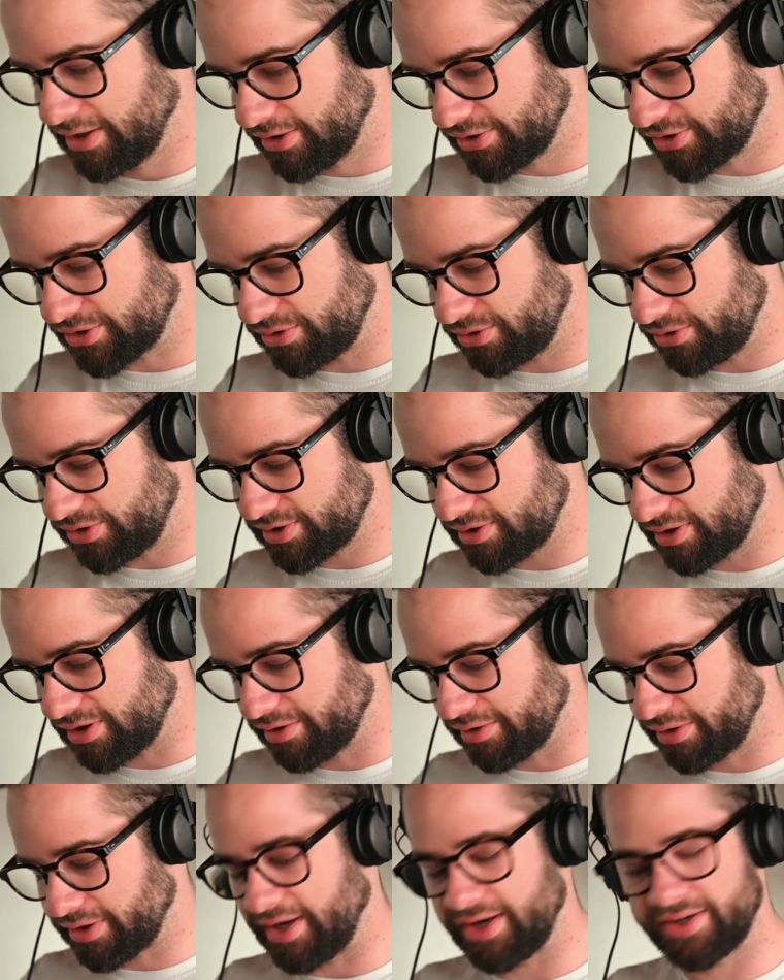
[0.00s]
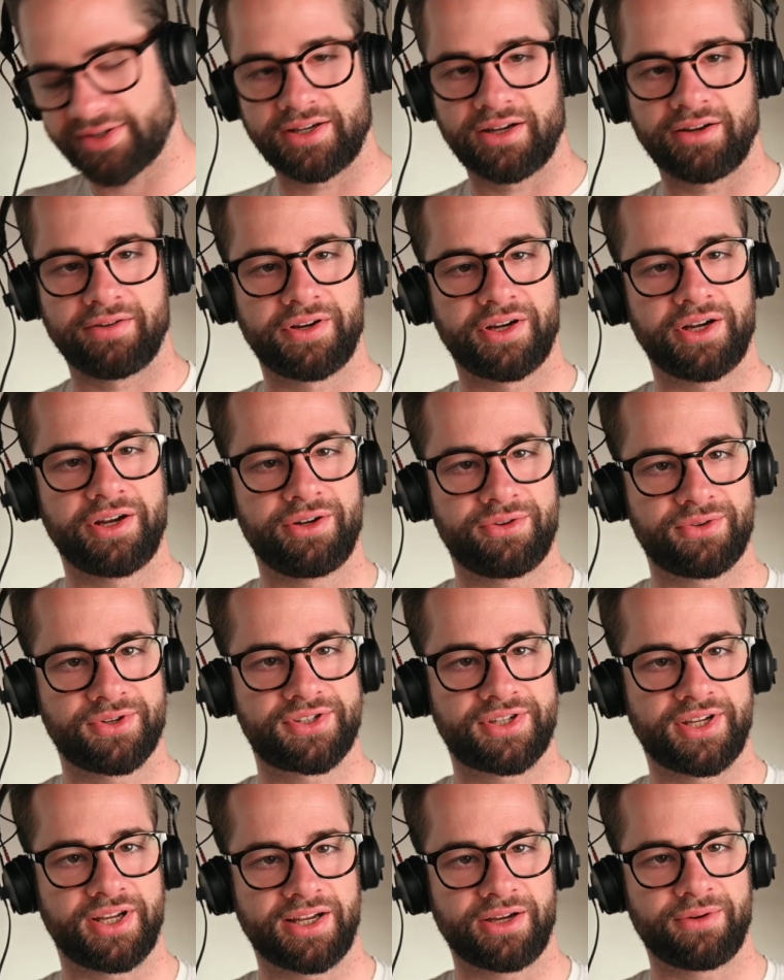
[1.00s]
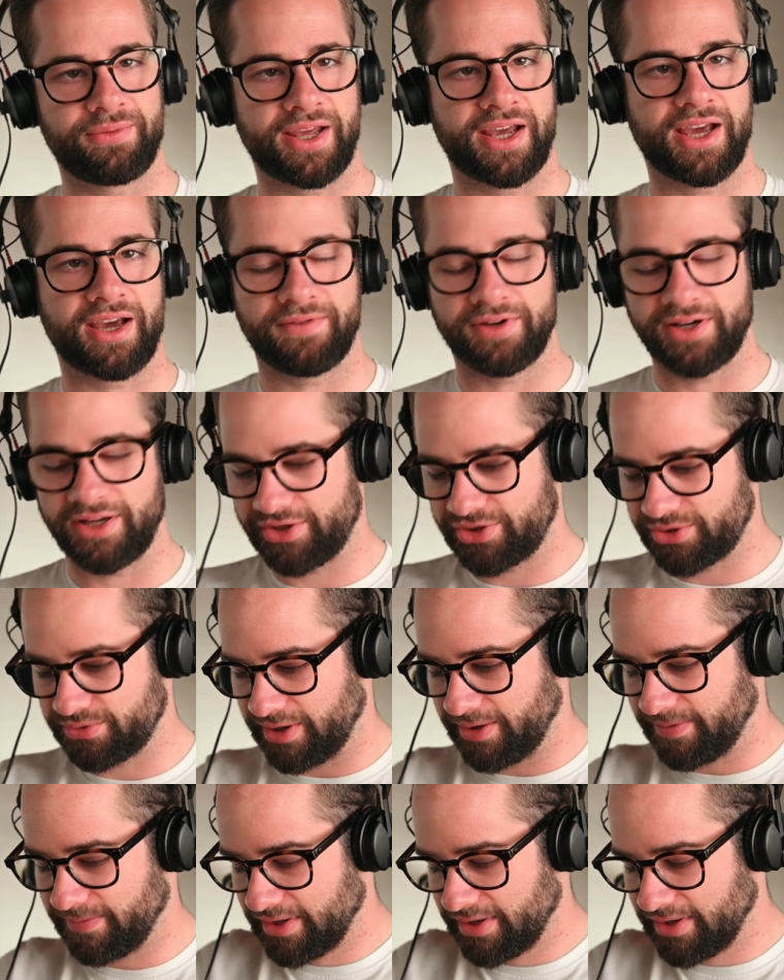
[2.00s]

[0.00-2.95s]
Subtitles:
So those are all things that are very interesting that we have in A2A.